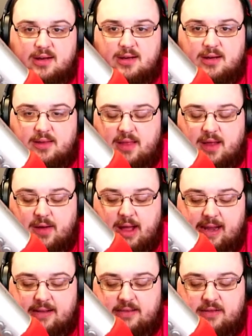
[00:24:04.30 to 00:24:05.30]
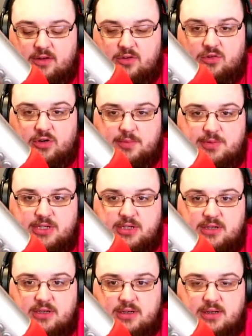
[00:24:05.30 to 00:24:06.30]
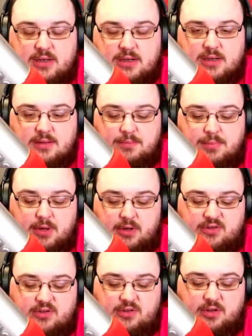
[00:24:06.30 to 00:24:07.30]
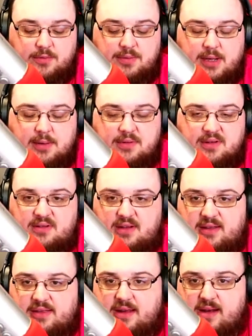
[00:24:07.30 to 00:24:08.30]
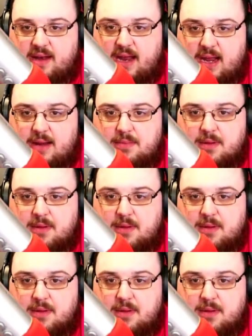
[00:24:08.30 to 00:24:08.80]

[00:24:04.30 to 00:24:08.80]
they'll hide the description, but you'll still be able to see the name